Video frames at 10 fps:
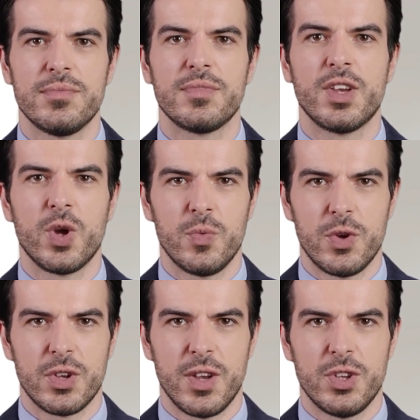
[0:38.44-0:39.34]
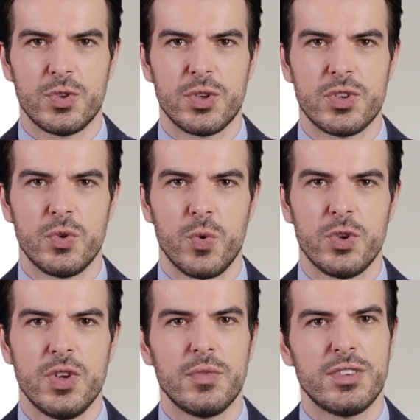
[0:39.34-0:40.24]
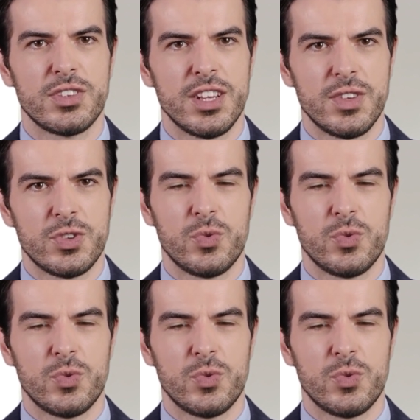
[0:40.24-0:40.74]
Here we are going to explore some of the tips